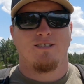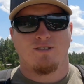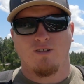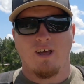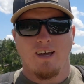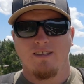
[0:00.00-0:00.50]

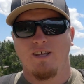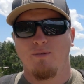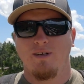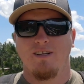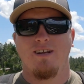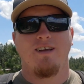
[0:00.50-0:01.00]
So the hike that
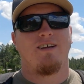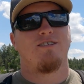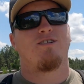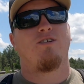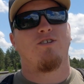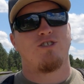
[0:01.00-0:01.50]
we did today
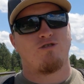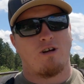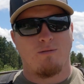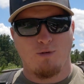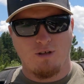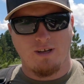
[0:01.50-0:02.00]
is called the
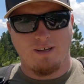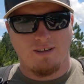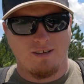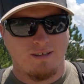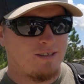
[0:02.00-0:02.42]
Strato Bowl hike.